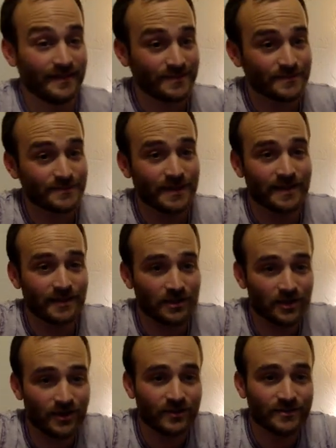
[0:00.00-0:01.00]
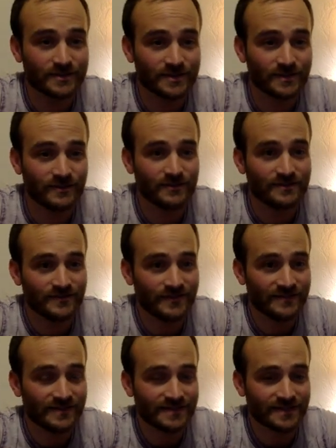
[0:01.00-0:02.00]
This has been a long show. It's
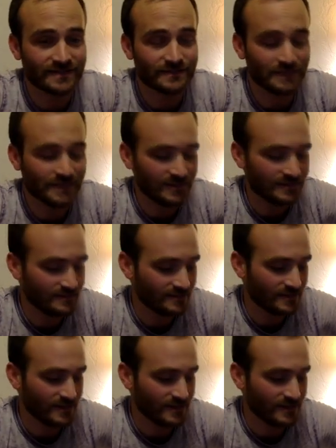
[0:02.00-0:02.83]
56 minutes.